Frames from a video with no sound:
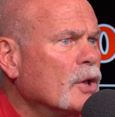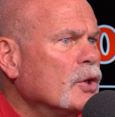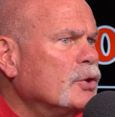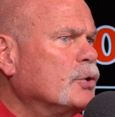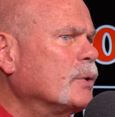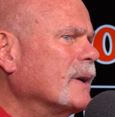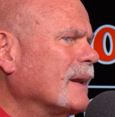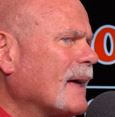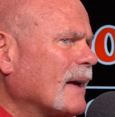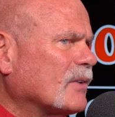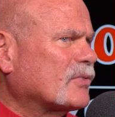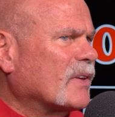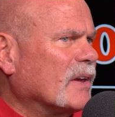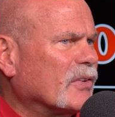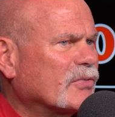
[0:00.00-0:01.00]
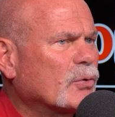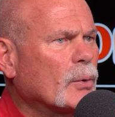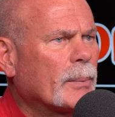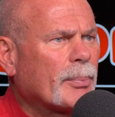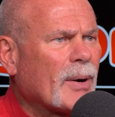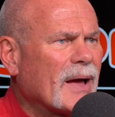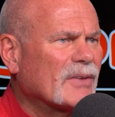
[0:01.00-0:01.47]
You get access to
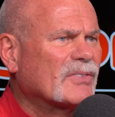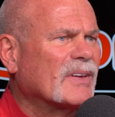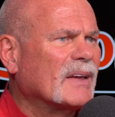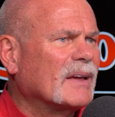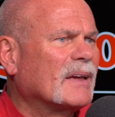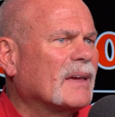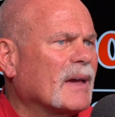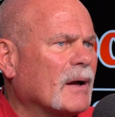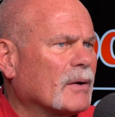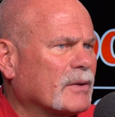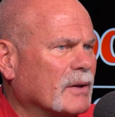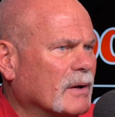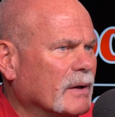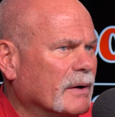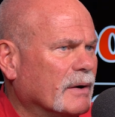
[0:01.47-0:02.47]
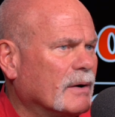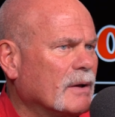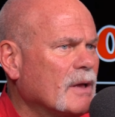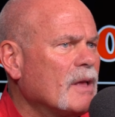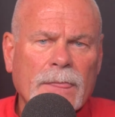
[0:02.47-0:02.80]
a pricing calculator,